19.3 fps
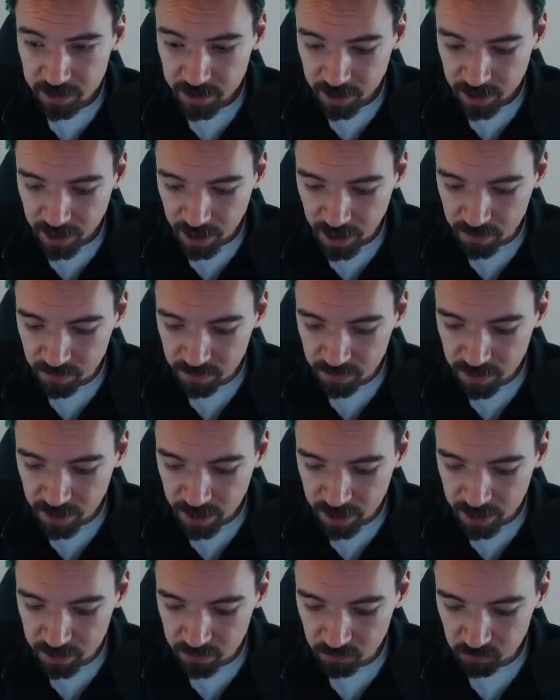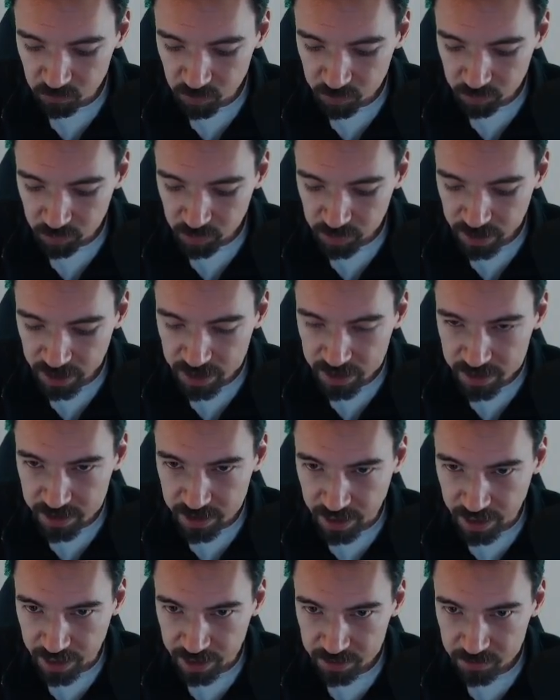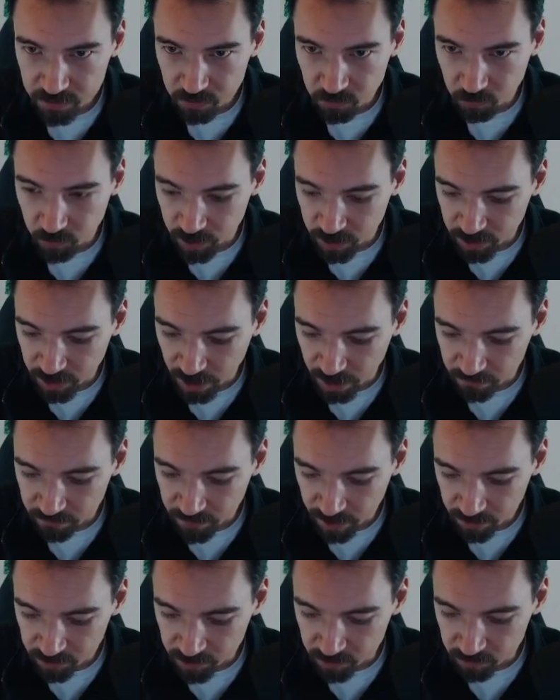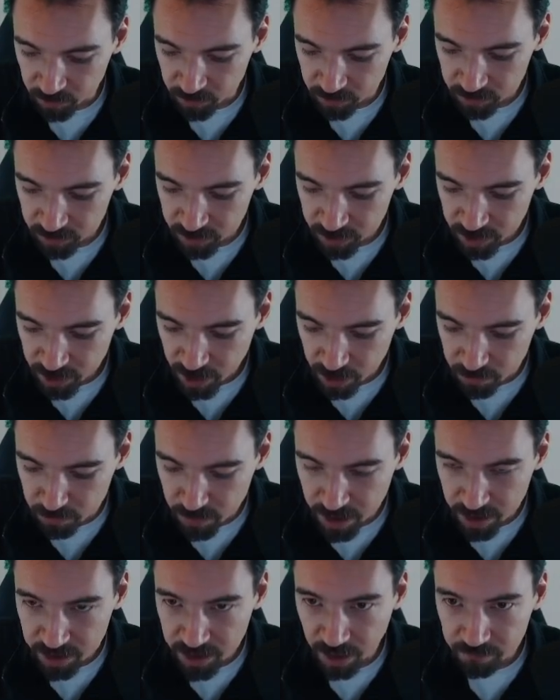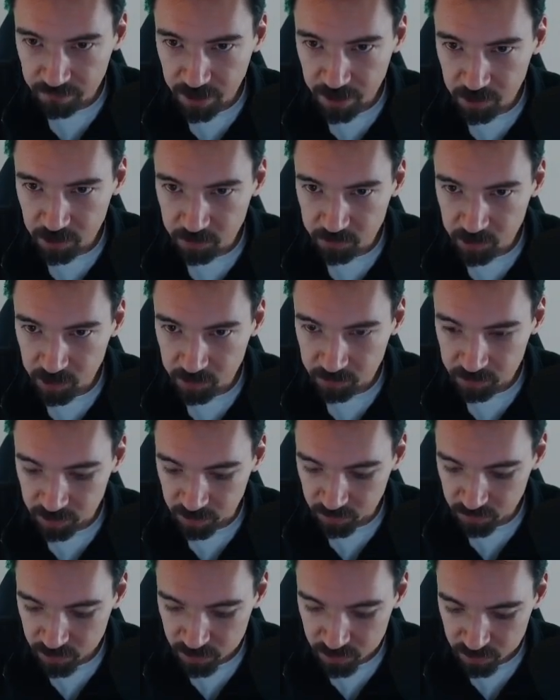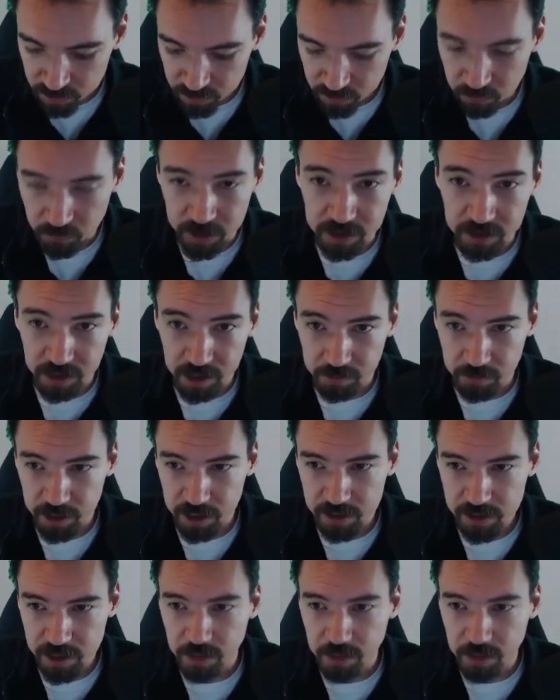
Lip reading: and then replace that with a variable and make that variable approach what the limit is.